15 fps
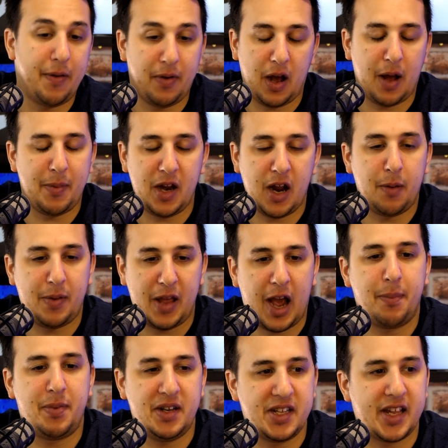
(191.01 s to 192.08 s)
I mean, I'd be
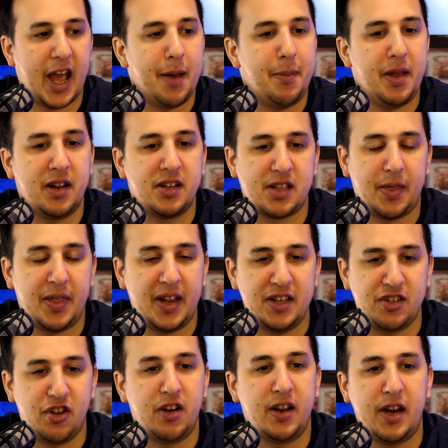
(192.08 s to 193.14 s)
happy to get him in because I think he's
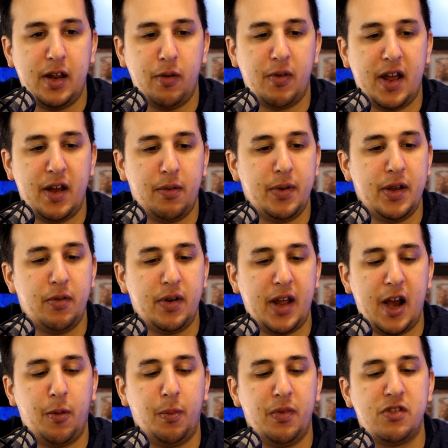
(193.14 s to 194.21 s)
good and he would help he would
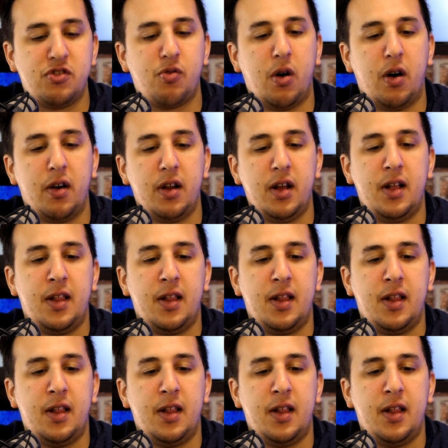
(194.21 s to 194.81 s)
help the squad.